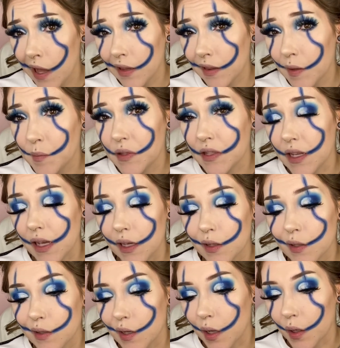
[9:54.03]
lipstick.
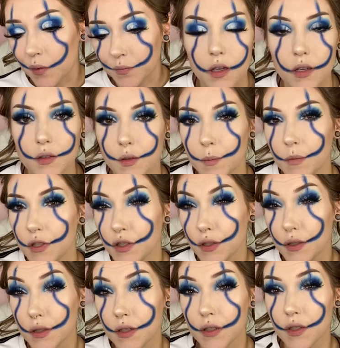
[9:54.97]
So I'm just
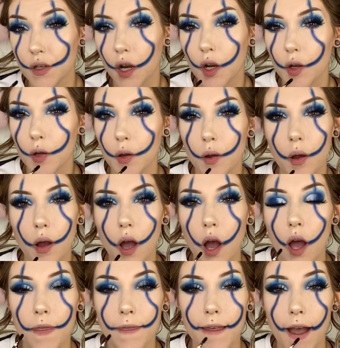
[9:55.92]
gonna start
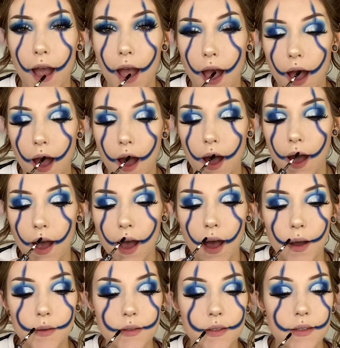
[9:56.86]
on the
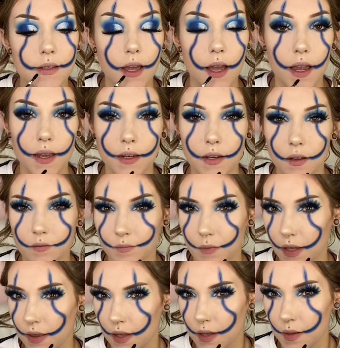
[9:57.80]
outside of my
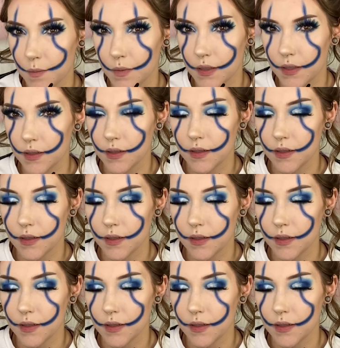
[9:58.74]
lips.